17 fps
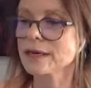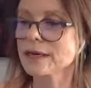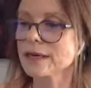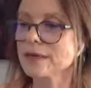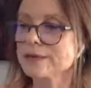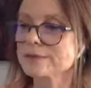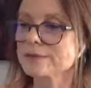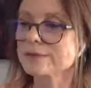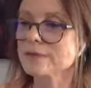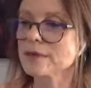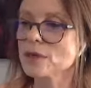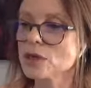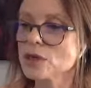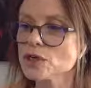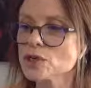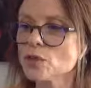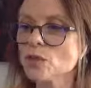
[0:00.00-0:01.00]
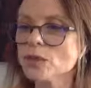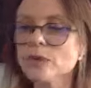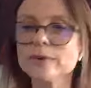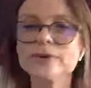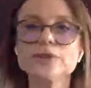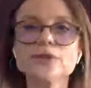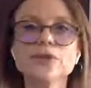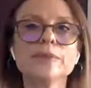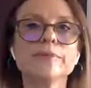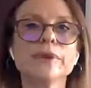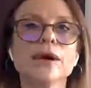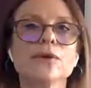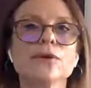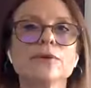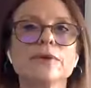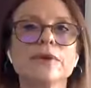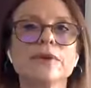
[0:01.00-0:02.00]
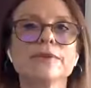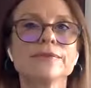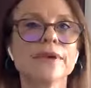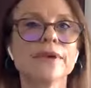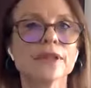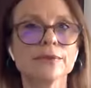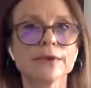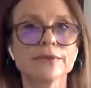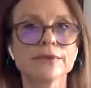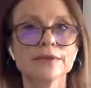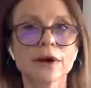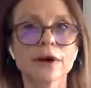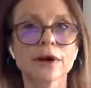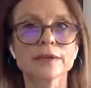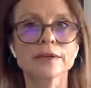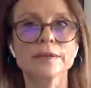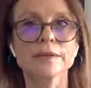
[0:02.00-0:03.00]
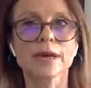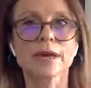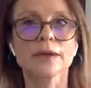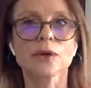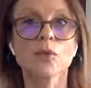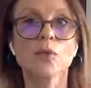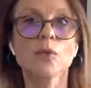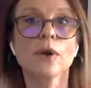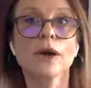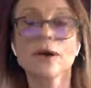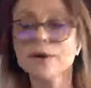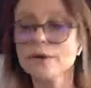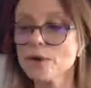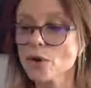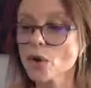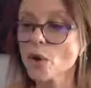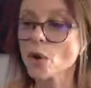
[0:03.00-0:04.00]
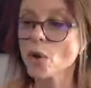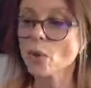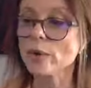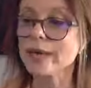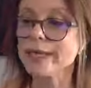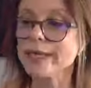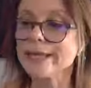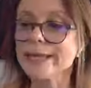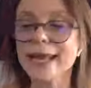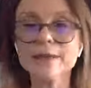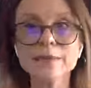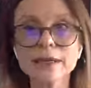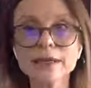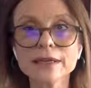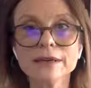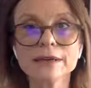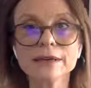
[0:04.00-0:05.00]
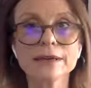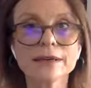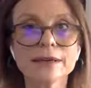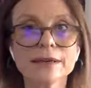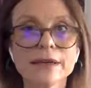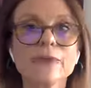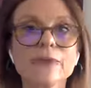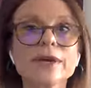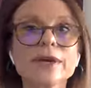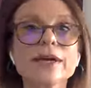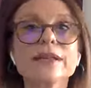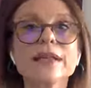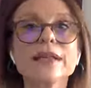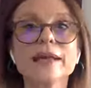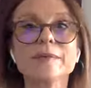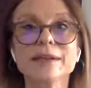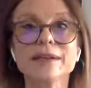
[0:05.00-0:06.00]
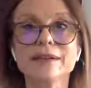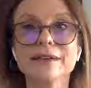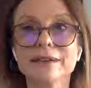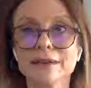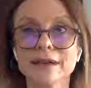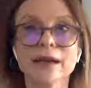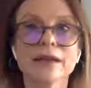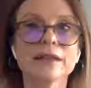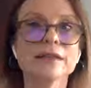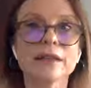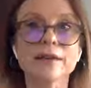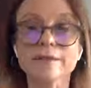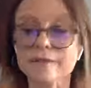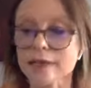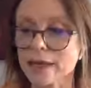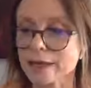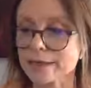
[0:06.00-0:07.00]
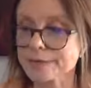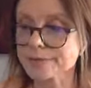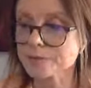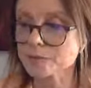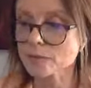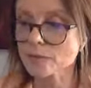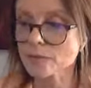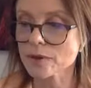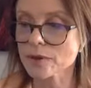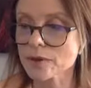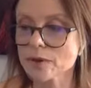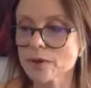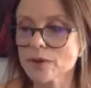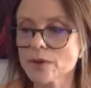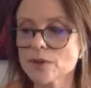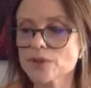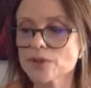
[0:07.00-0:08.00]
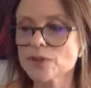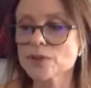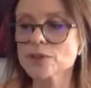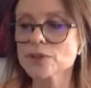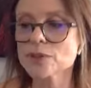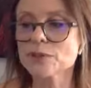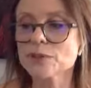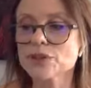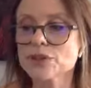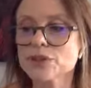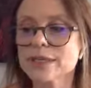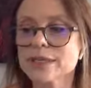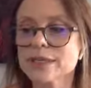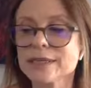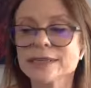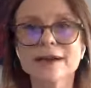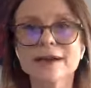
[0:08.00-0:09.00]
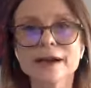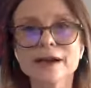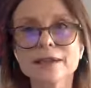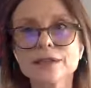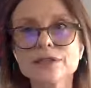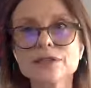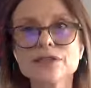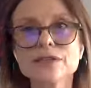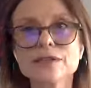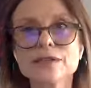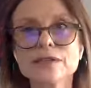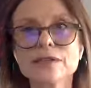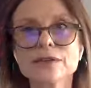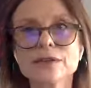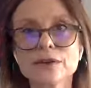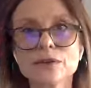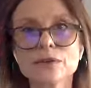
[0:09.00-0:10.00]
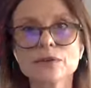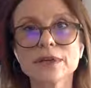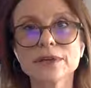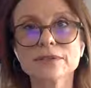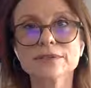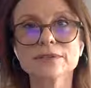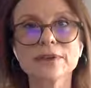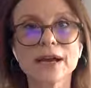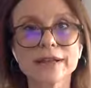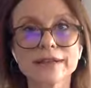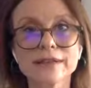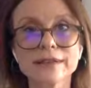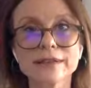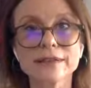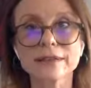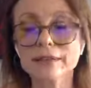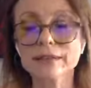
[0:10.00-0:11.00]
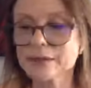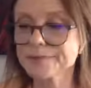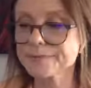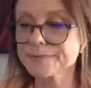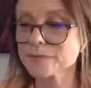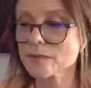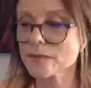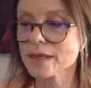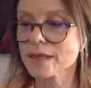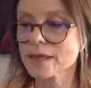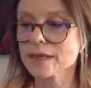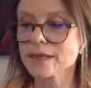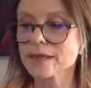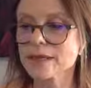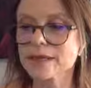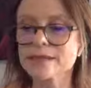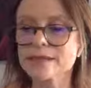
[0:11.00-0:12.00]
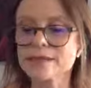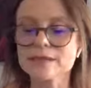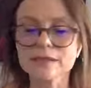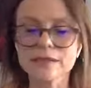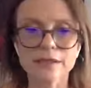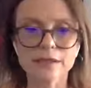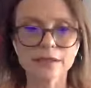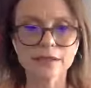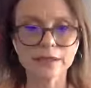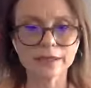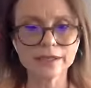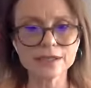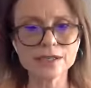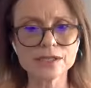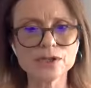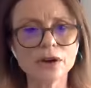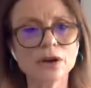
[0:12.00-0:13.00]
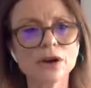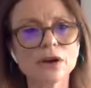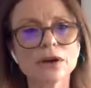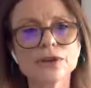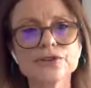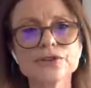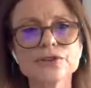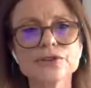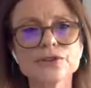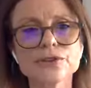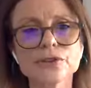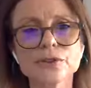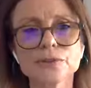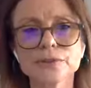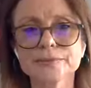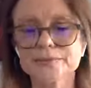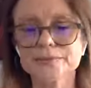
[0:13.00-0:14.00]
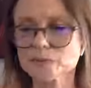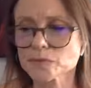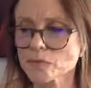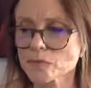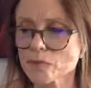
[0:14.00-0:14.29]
Okay. So what do we do about grief now that we've talked about it? Well, we name it and we claim it. I love that. First, we should acknowledge the grief, ideally. That is, and this is hard to do,